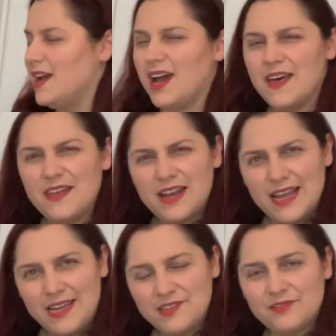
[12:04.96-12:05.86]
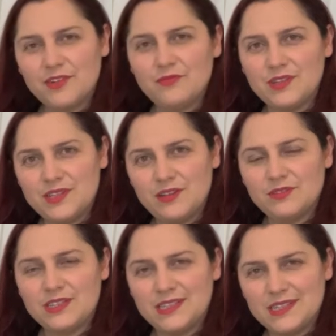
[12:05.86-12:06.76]
And then later on, when she
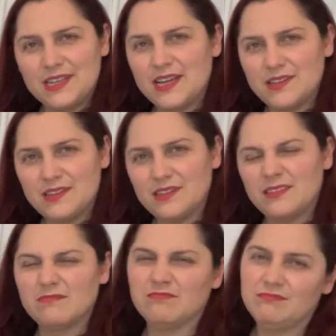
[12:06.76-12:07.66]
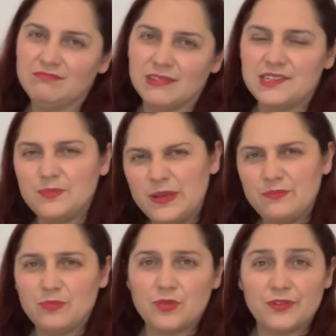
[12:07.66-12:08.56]
looked at it again, she thought, that's a
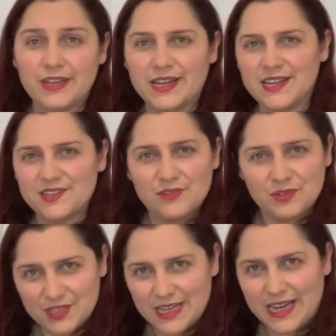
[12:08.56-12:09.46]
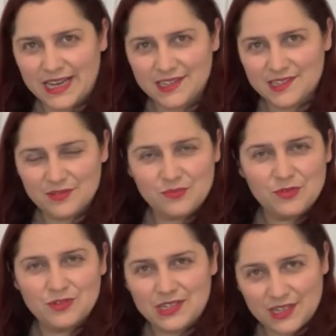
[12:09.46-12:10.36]
bit boring. I actually want to add some
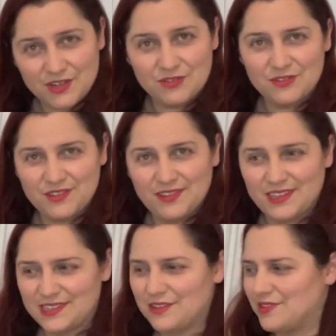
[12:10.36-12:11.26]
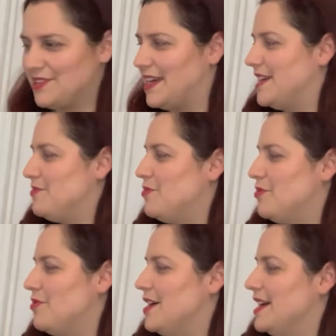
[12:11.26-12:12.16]
more decor to this. I want to add
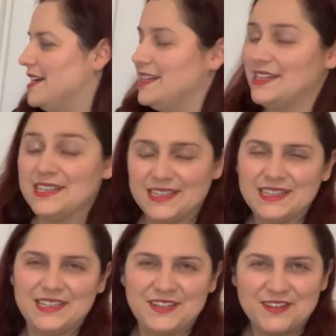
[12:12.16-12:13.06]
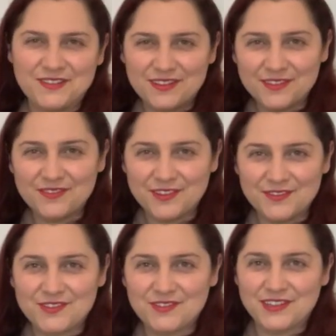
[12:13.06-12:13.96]
more, you know, of
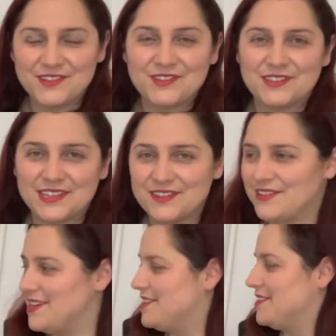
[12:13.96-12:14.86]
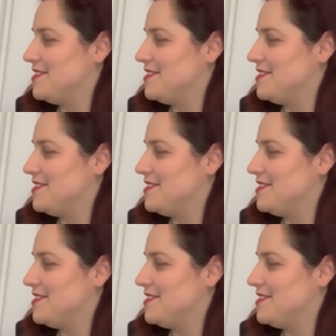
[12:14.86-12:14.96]
those trills or decorations.